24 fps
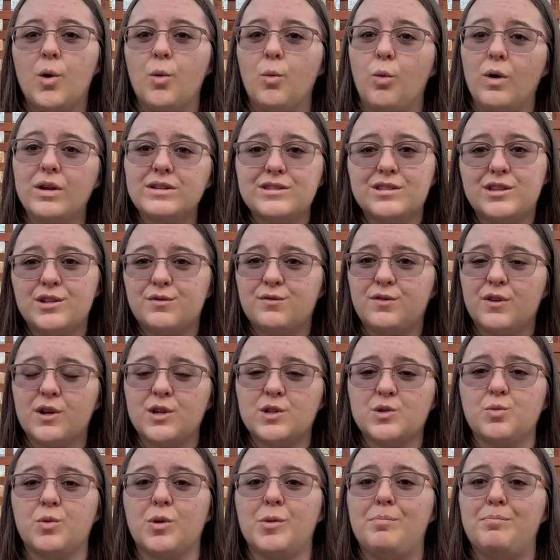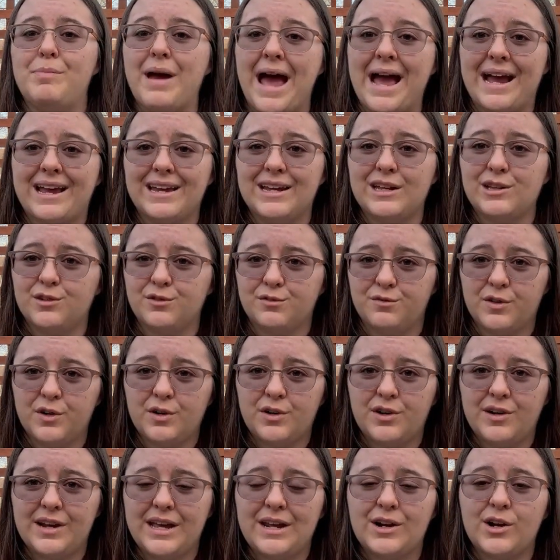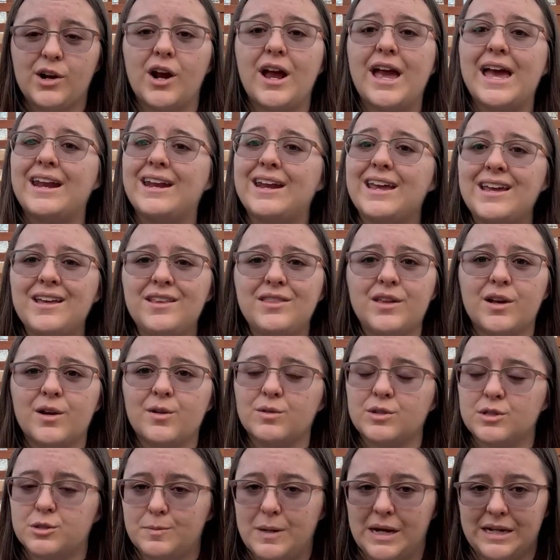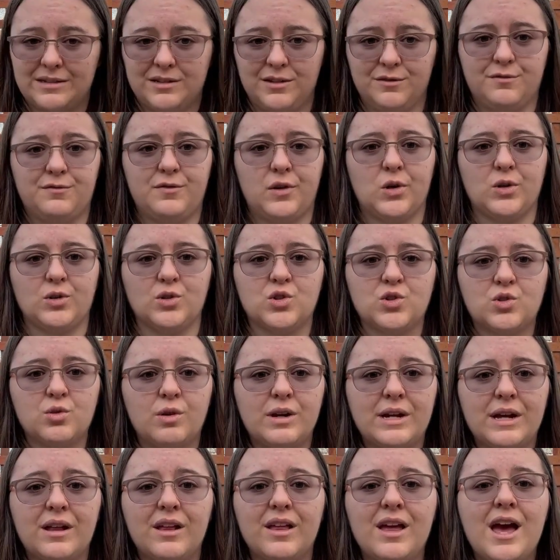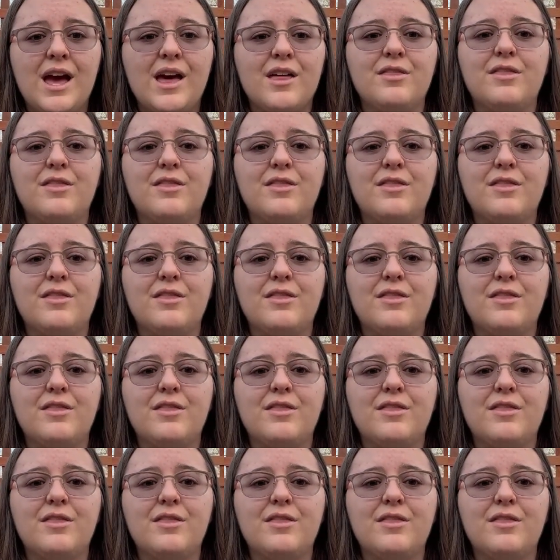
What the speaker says: Once the ferns were back in the ferninator and in their respective fern soil,